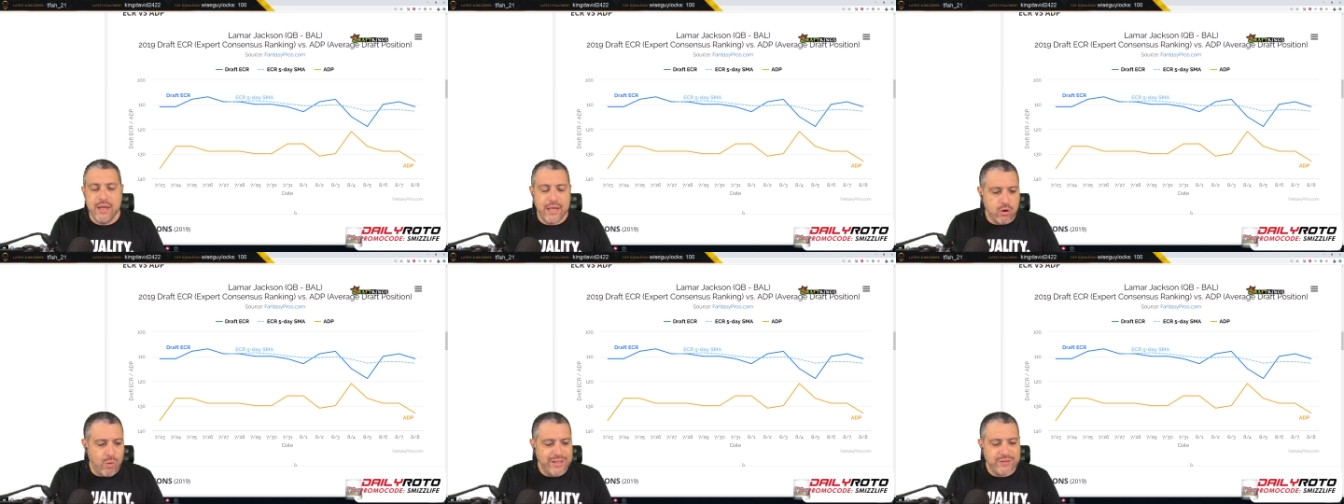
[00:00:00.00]

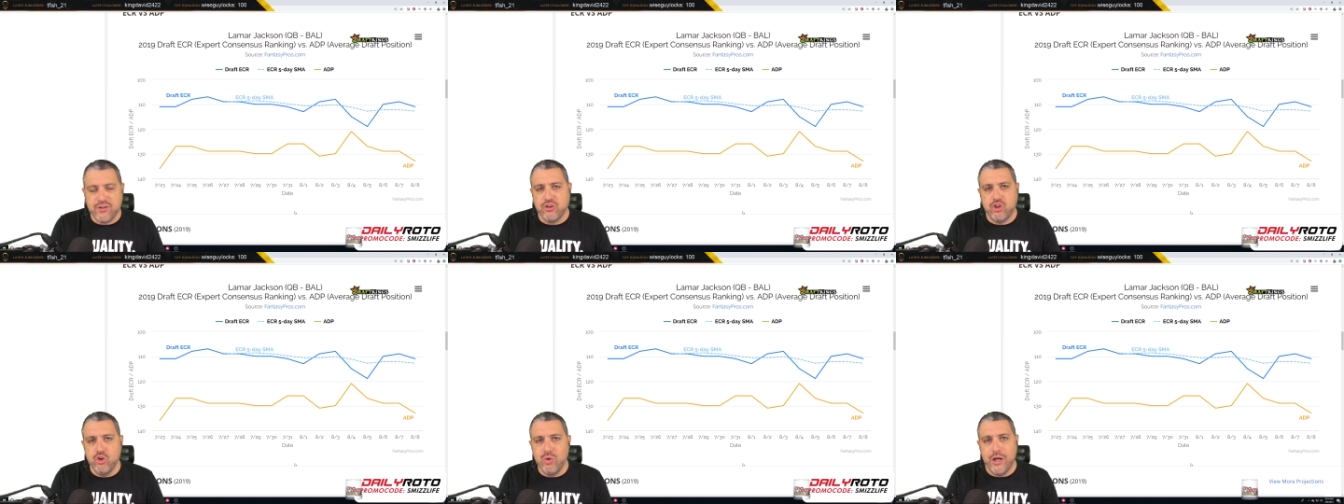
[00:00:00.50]
equates to
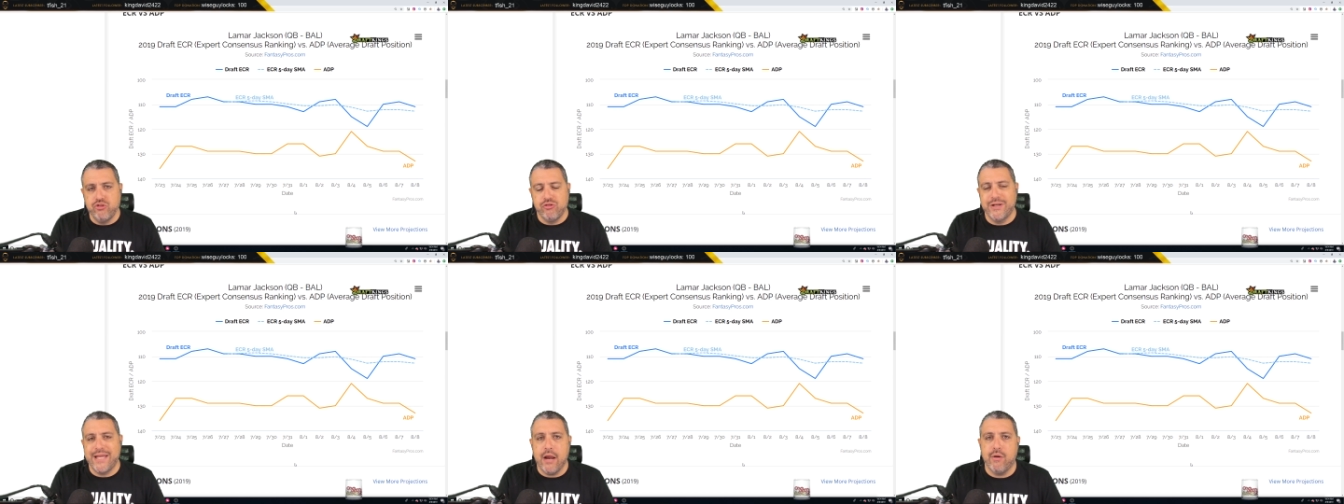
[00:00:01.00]

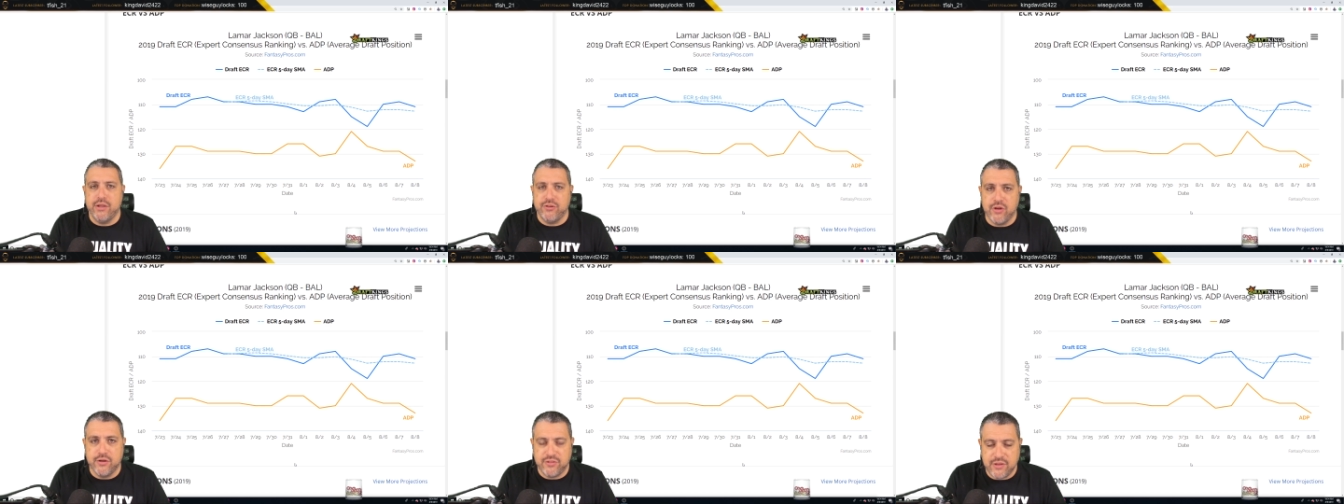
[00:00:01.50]
200 carries
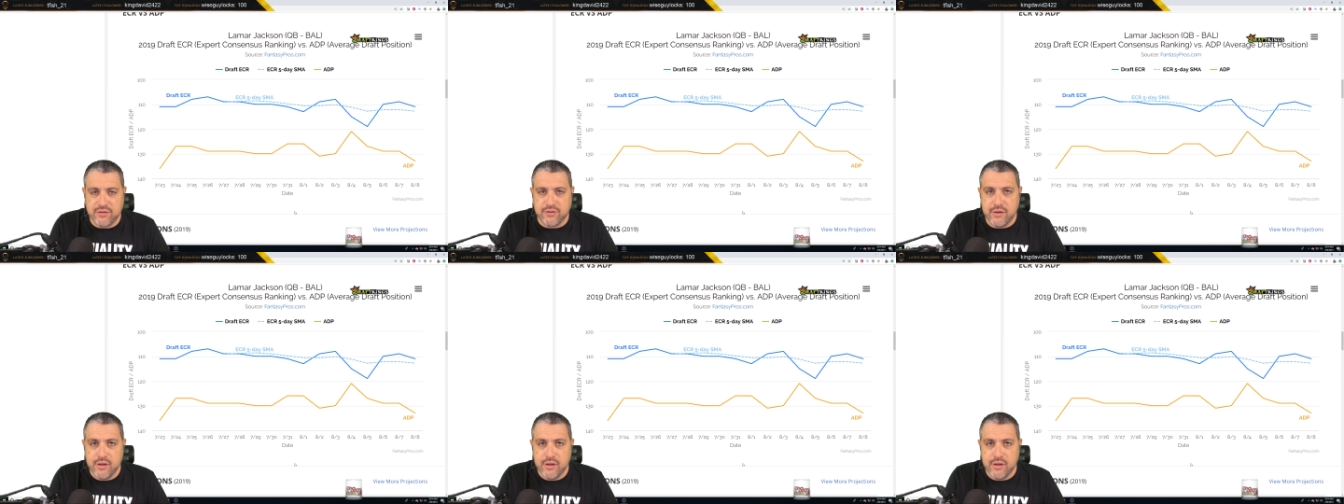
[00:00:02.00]
on a season.